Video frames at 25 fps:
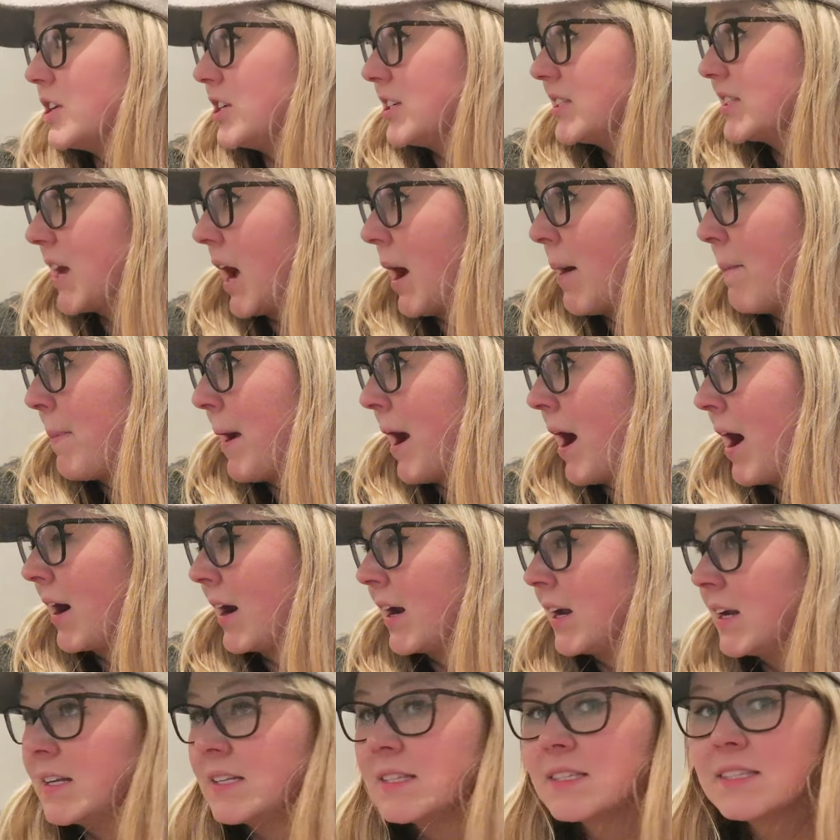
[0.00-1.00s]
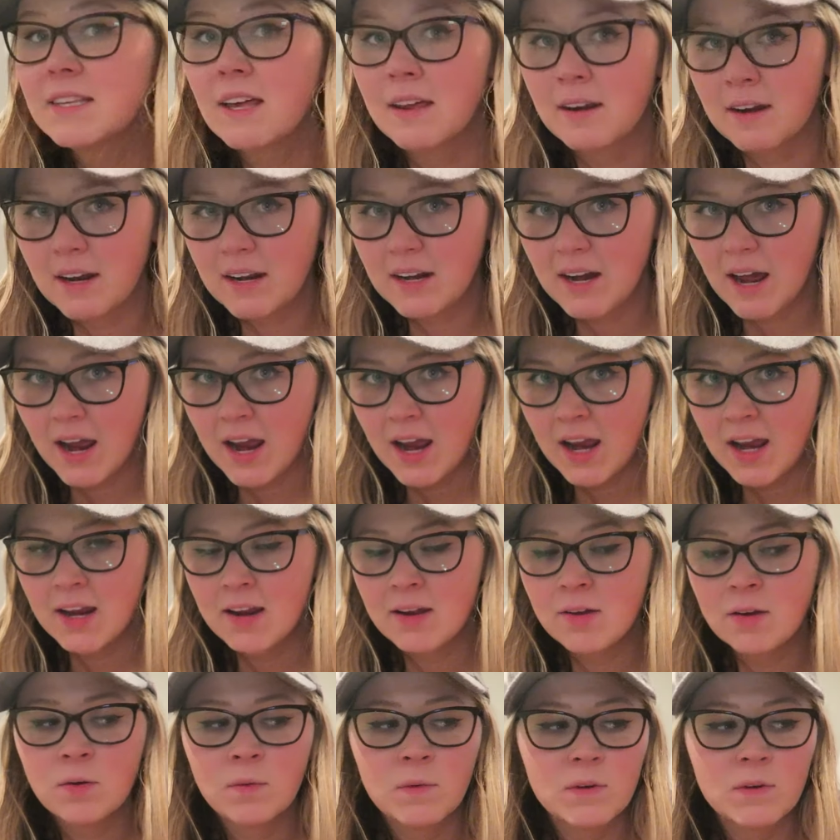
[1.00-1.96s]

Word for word: just got back. It is Sunday night.